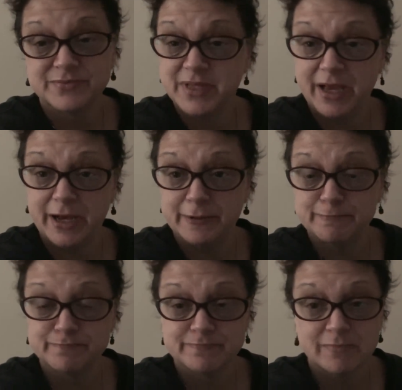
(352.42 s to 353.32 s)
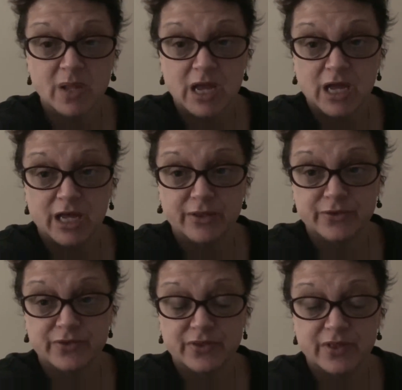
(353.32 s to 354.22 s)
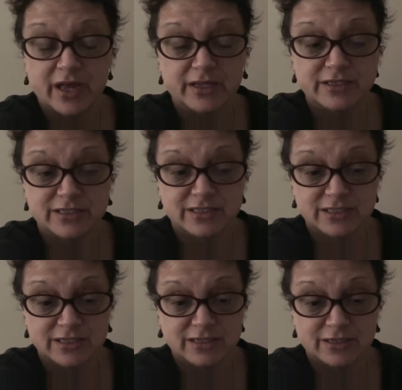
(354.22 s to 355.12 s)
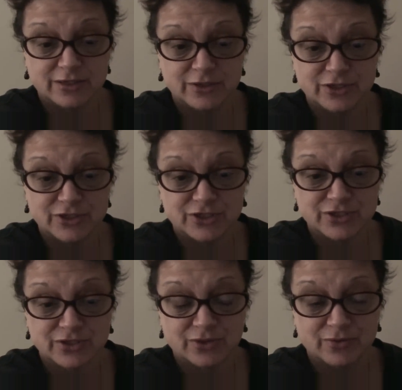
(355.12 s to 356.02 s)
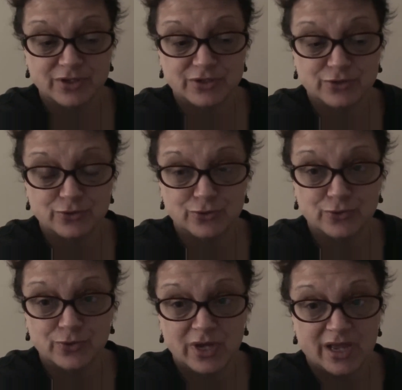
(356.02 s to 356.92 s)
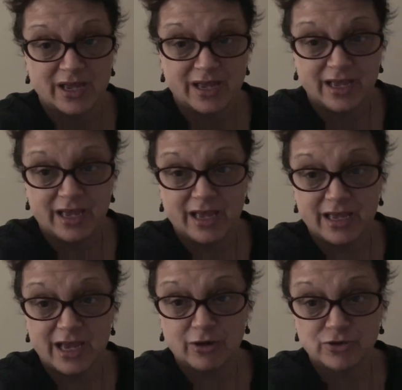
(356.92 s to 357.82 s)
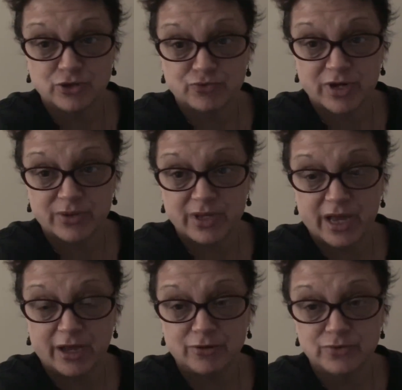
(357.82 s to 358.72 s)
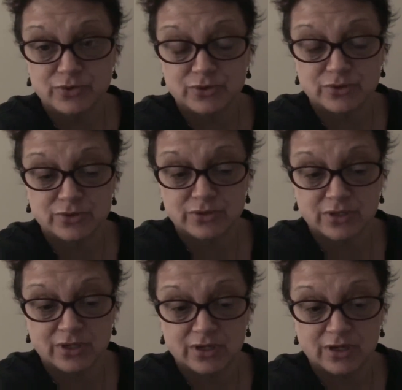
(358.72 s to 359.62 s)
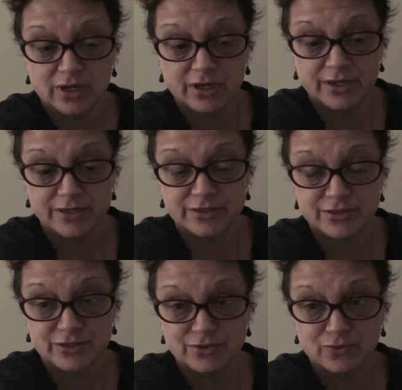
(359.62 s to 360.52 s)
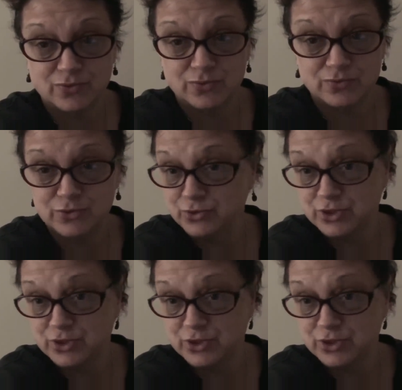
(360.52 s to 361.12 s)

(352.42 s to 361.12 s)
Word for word: yeah, other than that, just going to hang out around the house and do